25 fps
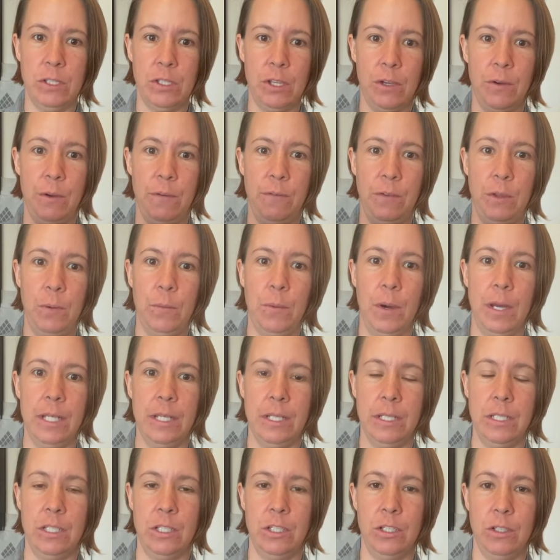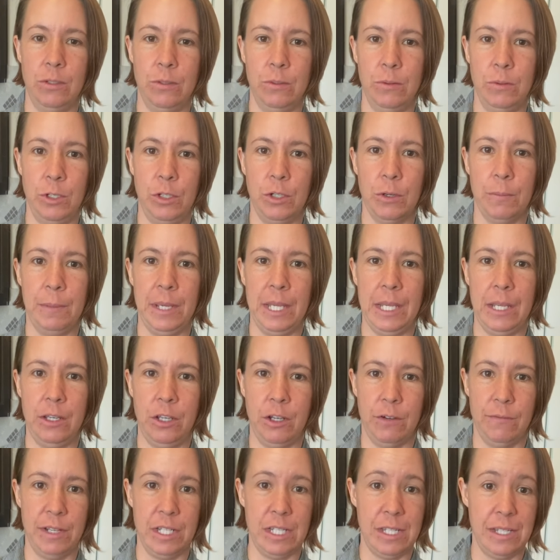So if you wanted to do your meat and
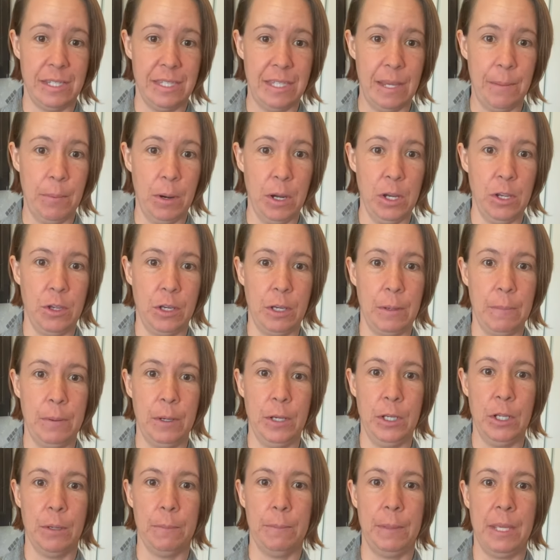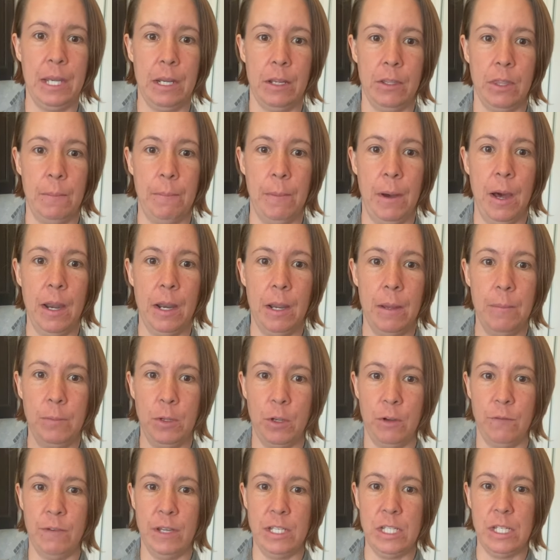your veggies separate, you could put your meat on the bottom,
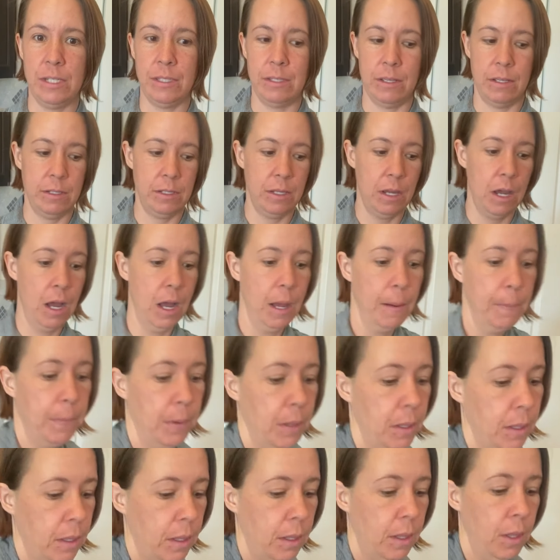your veggies on top,